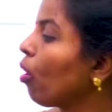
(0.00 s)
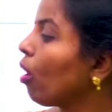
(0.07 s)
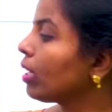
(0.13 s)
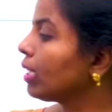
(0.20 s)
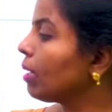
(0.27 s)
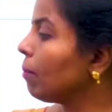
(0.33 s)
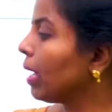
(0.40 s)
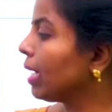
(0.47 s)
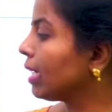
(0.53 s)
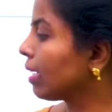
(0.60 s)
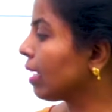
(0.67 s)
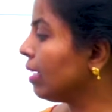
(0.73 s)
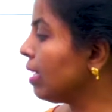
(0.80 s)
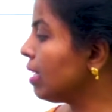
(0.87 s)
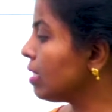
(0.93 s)

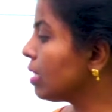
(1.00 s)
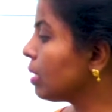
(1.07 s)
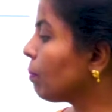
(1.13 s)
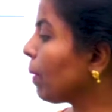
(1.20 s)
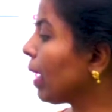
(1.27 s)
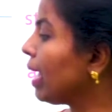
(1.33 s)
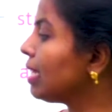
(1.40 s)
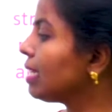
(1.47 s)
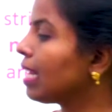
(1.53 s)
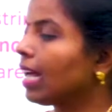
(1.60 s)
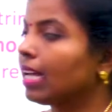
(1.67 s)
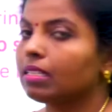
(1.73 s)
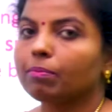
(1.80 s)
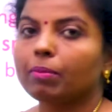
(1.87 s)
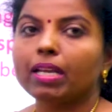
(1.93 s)
automatically space
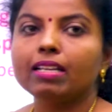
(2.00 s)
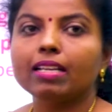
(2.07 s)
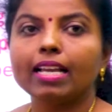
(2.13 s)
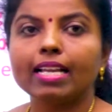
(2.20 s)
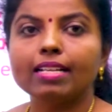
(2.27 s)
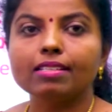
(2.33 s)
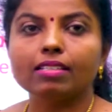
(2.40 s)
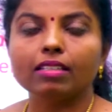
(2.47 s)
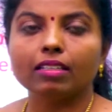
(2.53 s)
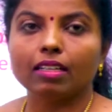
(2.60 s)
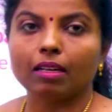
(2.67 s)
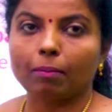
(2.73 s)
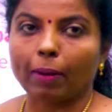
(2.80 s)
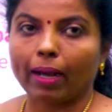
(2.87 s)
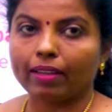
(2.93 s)
has been
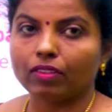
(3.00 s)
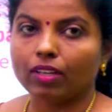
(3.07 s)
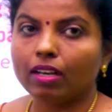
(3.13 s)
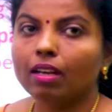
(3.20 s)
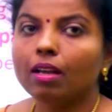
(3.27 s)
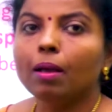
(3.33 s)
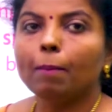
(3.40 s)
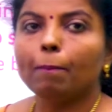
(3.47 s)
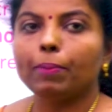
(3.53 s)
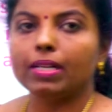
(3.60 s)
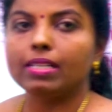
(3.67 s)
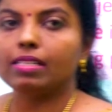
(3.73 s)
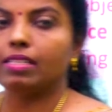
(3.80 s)
inserted by the print